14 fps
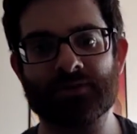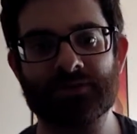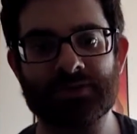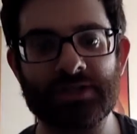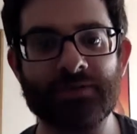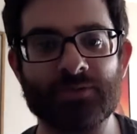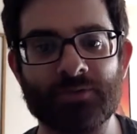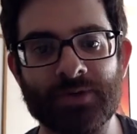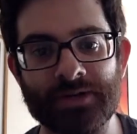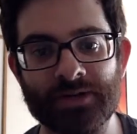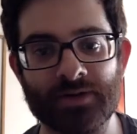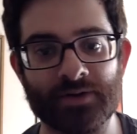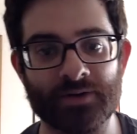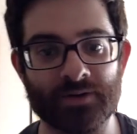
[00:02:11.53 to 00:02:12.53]
Steve
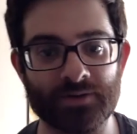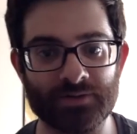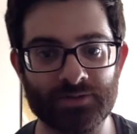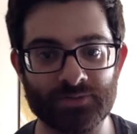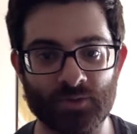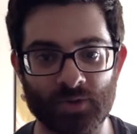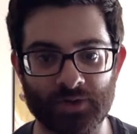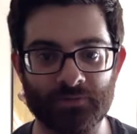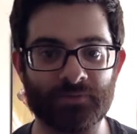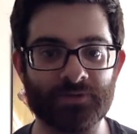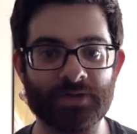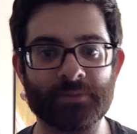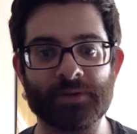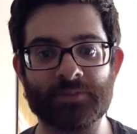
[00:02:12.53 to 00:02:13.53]
Corino is working for
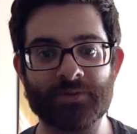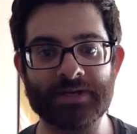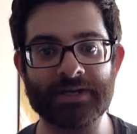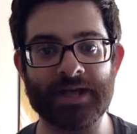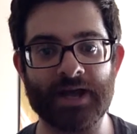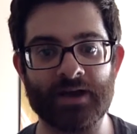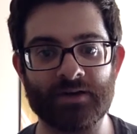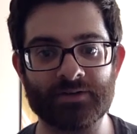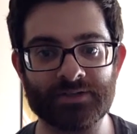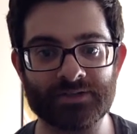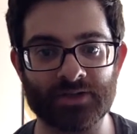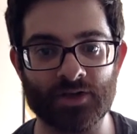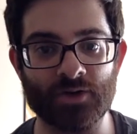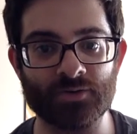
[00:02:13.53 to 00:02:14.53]
WWE now. He's
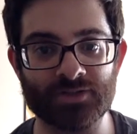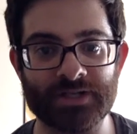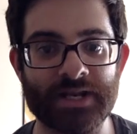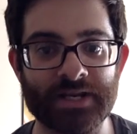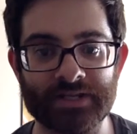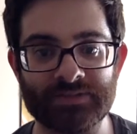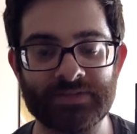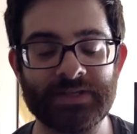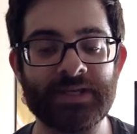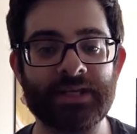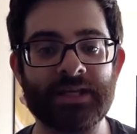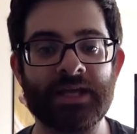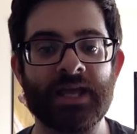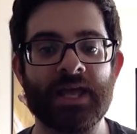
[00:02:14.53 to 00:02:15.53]
a coach in
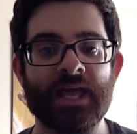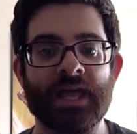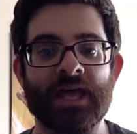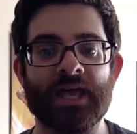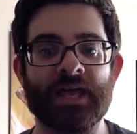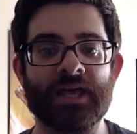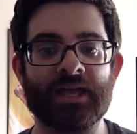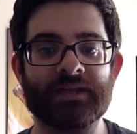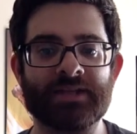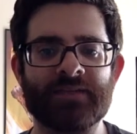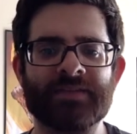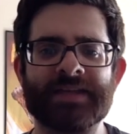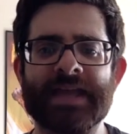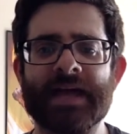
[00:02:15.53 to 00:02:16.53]
NXT, and
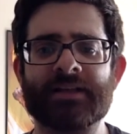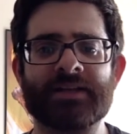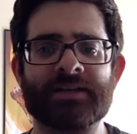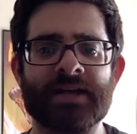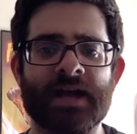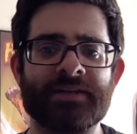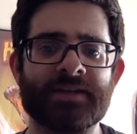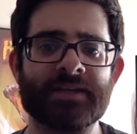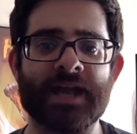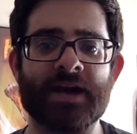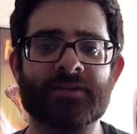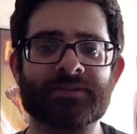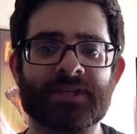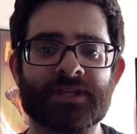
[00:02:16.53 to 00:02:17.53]
Kevin Kelly I think
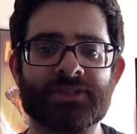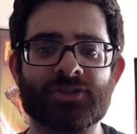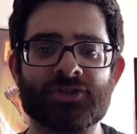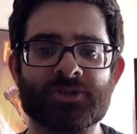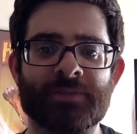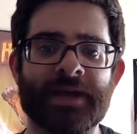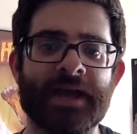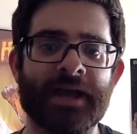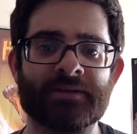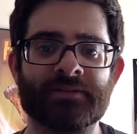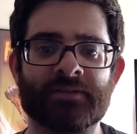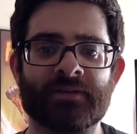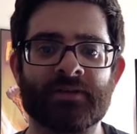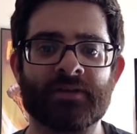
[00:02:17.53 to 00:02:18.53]
now does New
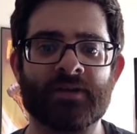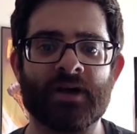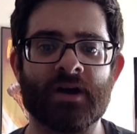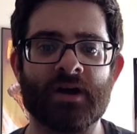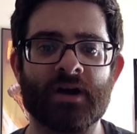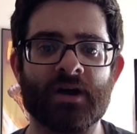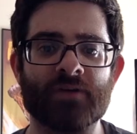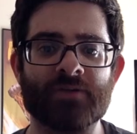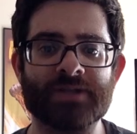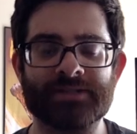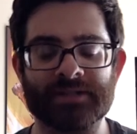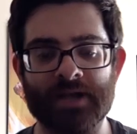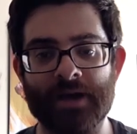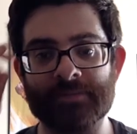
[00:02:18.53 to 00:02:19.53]
Japan
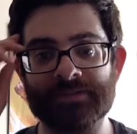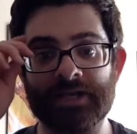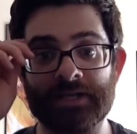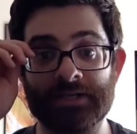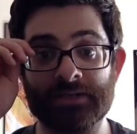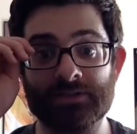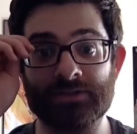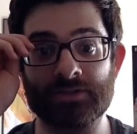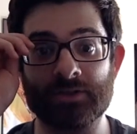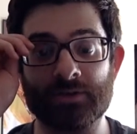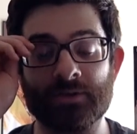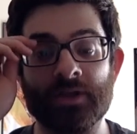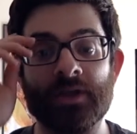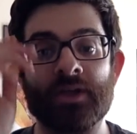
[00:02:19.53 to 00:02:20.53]
wrestling commentating.
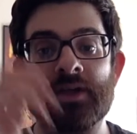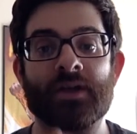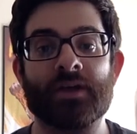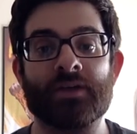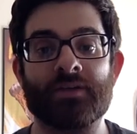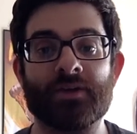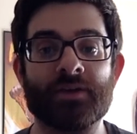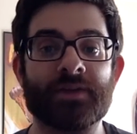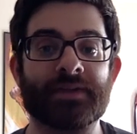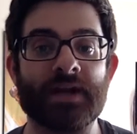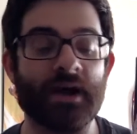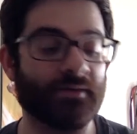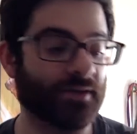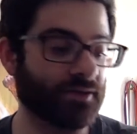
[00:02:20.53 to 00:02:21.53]
So they're not the
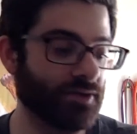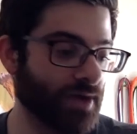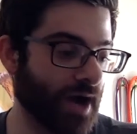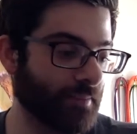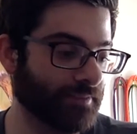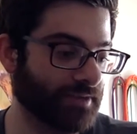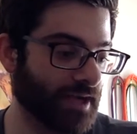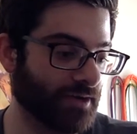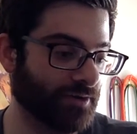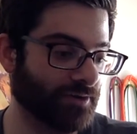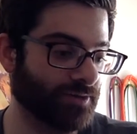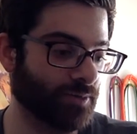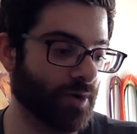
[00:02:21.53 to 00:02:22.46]
new commentators.